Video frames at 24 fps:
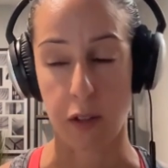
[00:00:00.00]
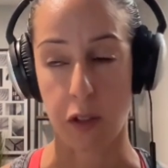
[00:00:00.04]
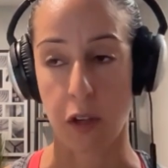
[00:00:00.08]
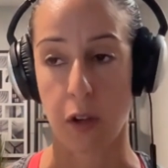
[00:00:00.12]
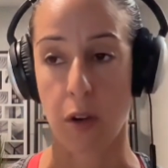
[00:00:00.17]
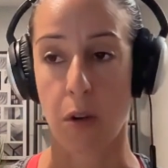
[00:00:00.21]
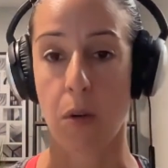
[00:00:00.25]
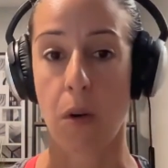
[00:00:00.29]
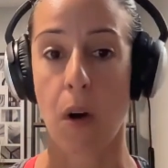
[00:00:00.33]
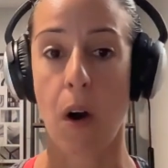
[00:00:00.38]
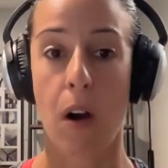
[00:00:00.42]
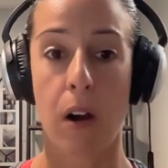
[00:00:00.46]

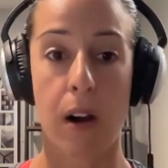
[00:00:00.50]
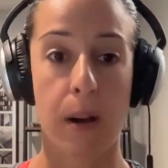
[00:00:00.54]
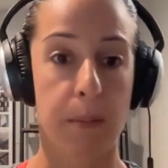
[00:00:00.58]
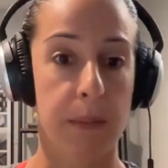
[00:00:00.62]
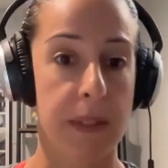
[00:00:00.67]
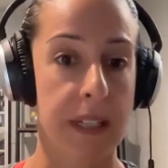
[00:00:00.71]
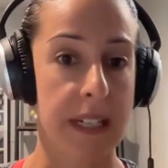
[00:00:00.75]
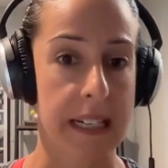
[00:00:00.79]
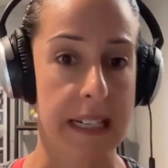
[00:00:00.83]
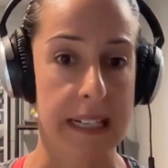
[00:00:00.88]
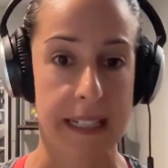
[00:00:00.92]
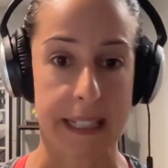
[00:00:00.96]
So
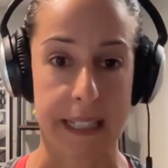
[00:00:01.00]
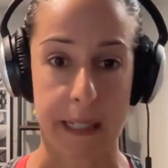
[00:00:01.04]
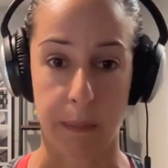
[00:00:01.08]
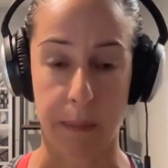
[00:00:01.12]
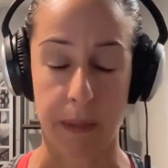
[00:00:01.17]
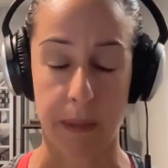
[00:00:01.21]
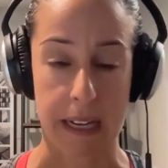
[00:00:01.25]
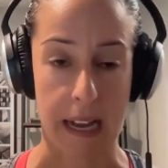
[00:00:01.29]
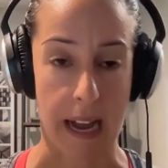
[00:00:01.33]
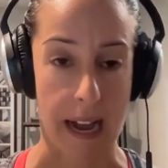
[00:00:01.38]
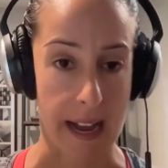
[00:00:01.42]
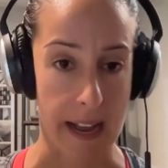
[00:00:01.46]
RMT is
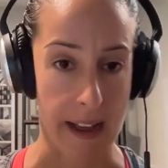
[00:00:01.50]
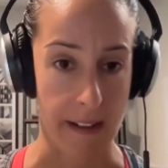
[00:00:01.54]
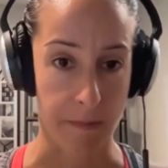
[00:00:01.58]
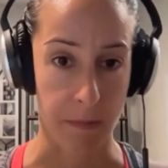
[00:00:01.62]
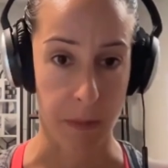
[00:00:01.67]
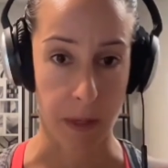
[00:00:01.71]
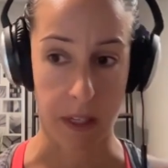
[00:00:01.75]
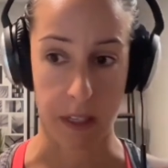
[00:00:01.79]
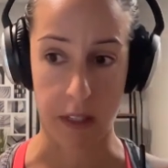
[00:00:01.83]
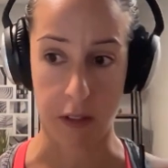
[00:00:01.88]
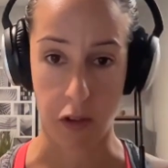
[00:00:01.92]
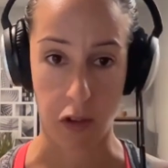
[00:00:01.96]
something I have
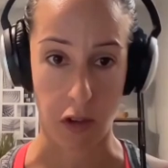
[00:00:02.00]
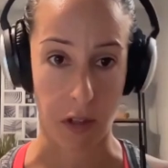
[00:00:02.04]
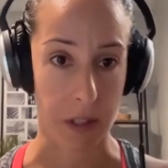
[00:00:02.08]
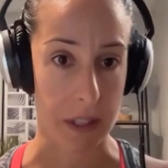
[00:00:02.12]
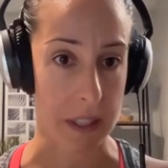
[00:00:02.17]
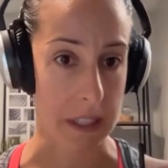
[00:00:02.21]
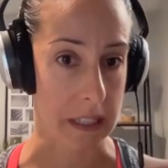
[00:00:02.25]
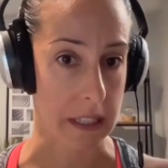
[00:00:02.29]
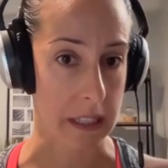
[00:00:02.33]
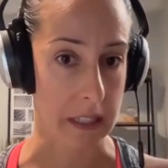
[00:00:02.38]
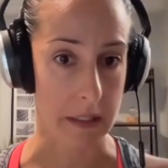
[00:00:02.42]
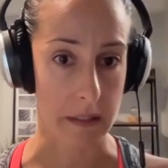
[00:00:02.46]
been
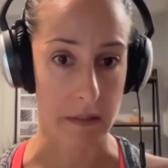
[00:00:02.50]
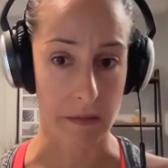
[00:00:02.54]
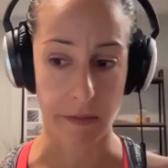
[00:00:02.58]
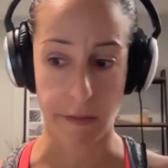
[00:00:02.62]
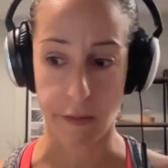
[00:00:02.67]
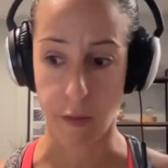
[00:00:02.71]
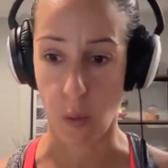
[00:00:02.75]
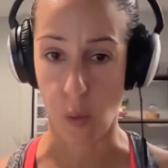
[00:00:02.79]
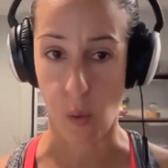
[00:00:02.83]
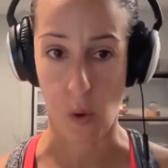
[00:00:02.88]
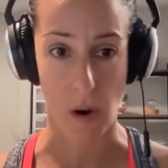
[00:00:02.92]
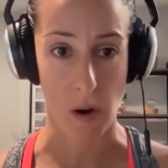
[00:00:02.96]
interested in
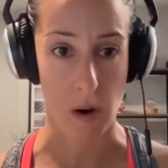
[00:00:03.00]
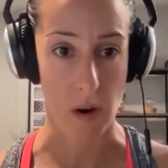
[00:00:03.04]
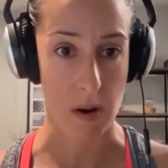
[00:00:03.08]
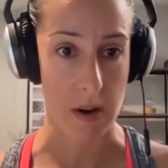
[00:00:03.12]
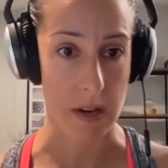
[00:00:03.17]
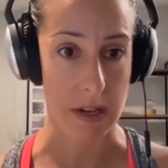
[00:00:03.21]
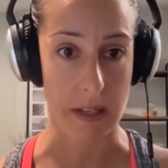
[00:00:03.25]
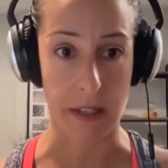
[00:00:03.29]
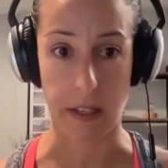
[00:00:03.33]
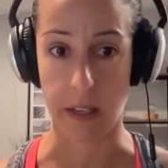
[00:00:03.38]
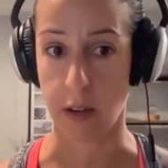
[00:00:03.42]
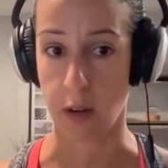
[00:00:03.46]

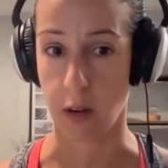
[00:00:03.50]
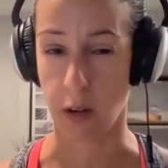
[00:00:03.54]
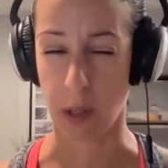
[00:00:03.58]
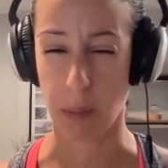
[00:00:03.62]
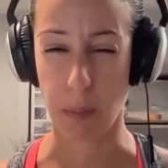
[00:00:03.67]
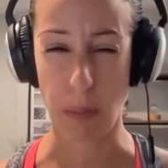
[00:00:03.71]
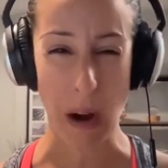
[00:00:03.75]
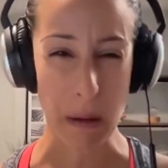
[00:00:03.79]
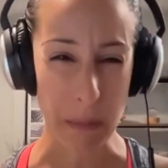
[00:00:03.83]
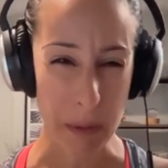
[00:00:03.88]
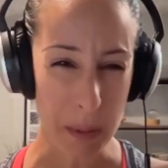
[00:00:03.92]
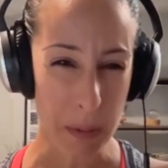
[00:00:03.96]
for years,
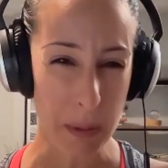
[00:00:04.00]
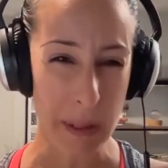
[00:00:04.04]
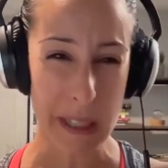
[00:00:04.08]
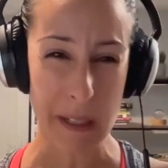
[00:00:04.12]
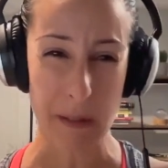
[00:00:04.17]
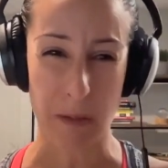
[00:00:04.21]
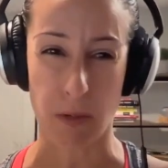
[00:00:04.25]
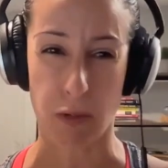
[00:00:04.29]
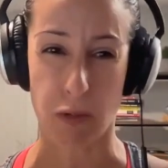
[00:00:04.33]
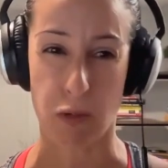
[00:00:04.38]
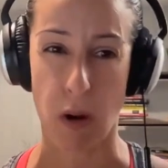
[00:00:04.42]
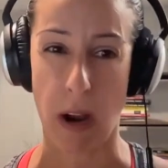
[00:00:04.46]

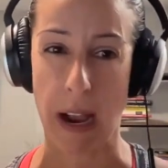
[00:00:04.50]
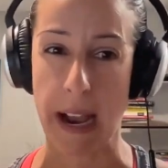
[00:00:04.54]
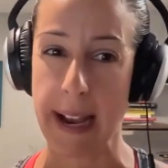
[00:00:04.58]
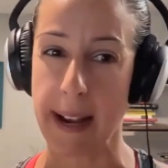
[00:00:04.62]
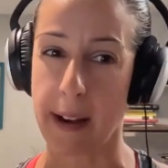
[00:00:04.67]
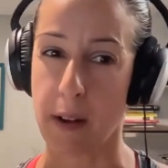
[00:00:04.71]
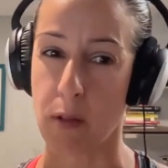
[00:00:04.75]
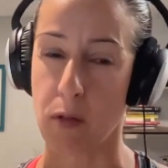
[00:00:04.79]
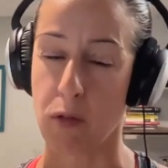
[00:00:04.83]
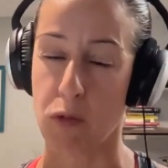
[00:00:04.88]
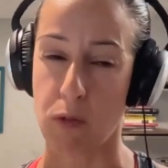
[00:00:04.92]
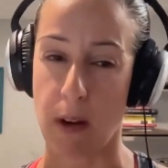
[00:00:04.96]
probably
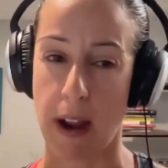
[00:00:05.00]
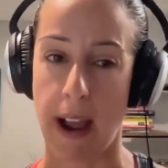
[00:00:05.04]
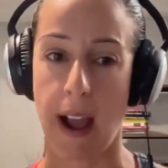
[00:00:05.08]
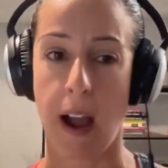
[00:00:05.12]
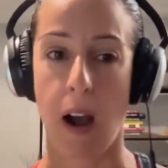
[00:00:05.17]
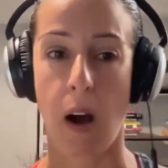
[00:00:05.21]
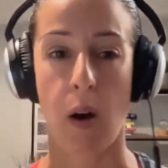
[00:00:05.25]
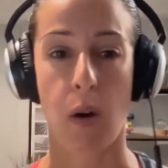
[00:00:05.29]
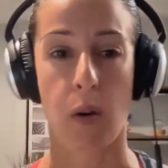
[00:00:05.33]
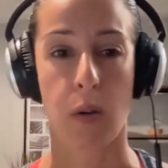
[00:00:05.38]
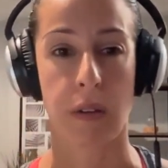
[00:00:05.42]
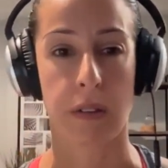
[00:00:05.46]
right
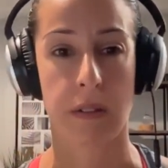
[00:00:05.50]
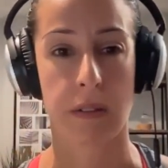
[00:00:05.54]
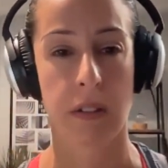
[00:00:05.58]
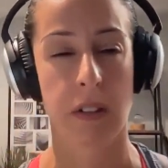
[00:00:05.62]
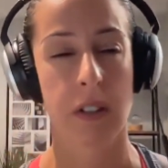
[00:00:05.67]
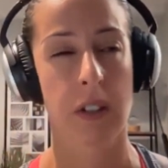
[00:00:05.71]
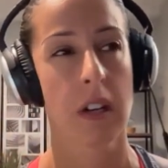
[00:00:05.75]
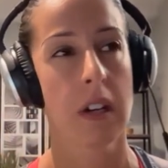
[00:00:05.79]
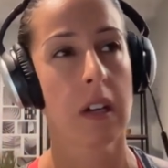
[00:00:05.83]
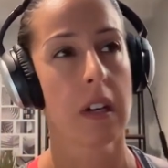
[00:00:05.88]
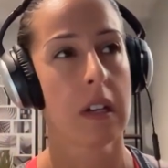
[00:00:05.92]
around